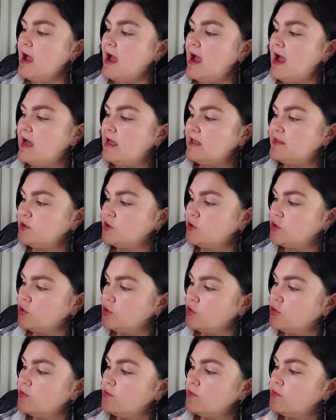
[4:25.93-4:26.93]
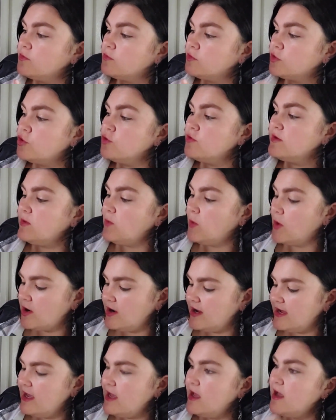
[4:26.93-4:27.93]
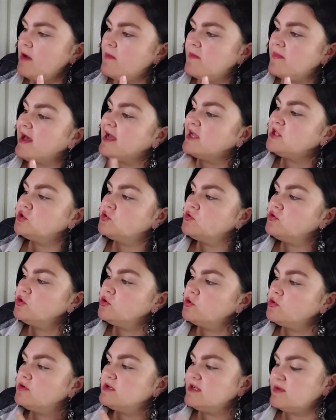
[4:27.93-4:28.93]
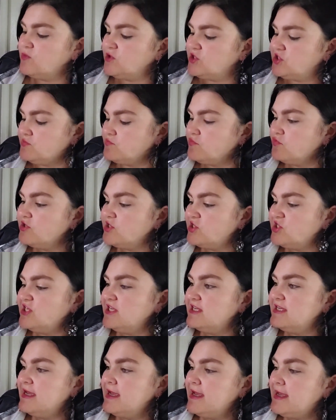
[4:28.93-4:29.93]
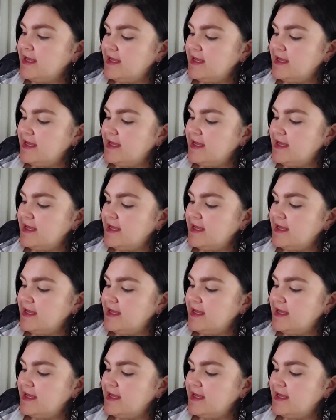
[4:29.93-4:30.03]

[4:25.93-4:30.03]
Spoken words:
the Kuri Warrior by Jordan Gould and Richard Pritchard.